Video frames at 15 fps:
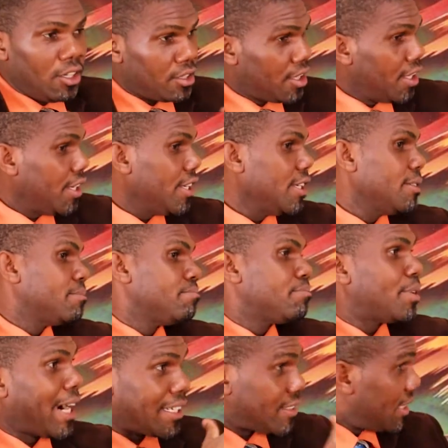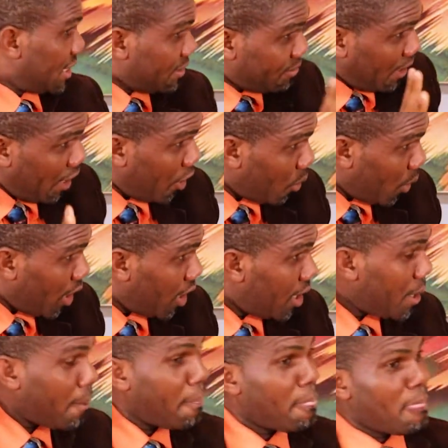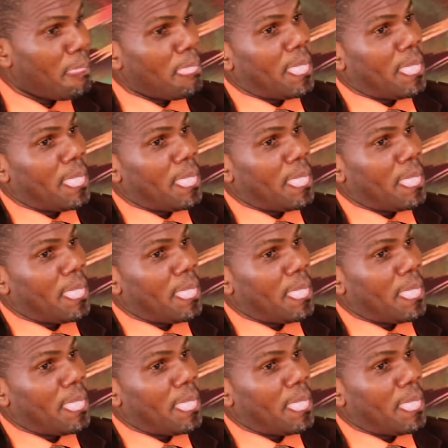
all the practice very well.